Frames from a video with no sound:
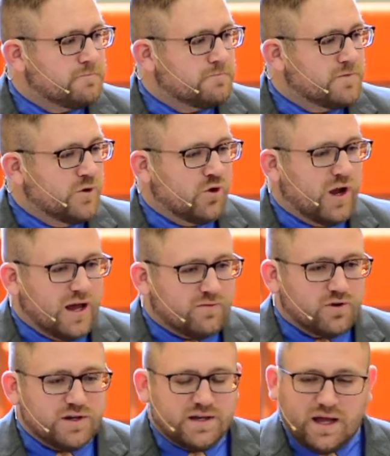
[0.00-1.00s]
Your
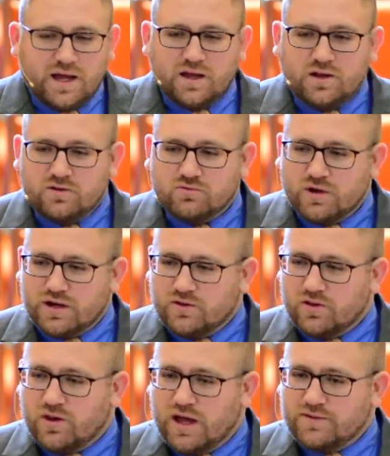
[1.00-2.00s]
everyday,
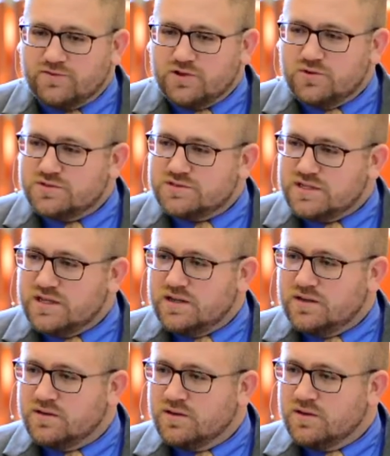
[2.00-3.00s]
regular life. Do you
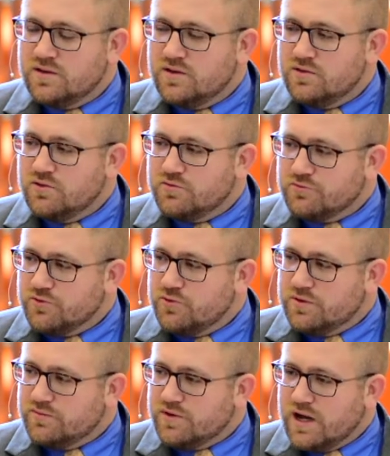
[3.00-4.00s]
see the fruit
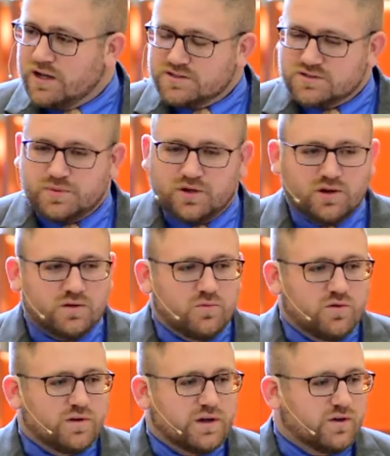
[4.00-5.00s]
of God's Spirit
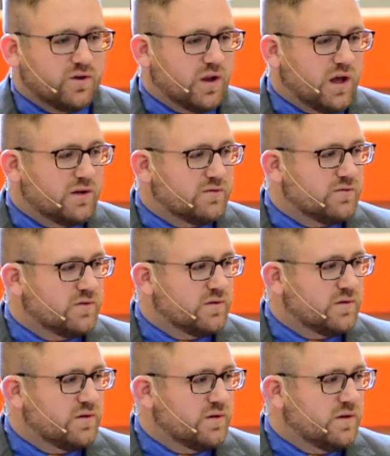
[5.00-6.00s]
moving in your life
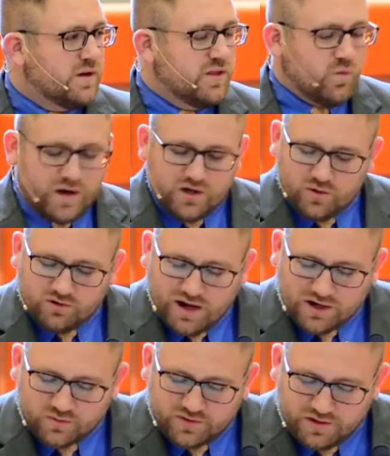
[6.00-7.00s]
and the way you
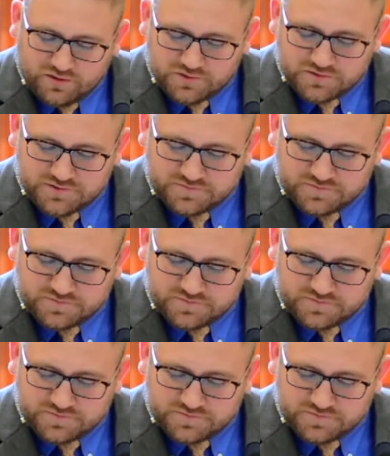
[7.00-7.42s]
interact with others?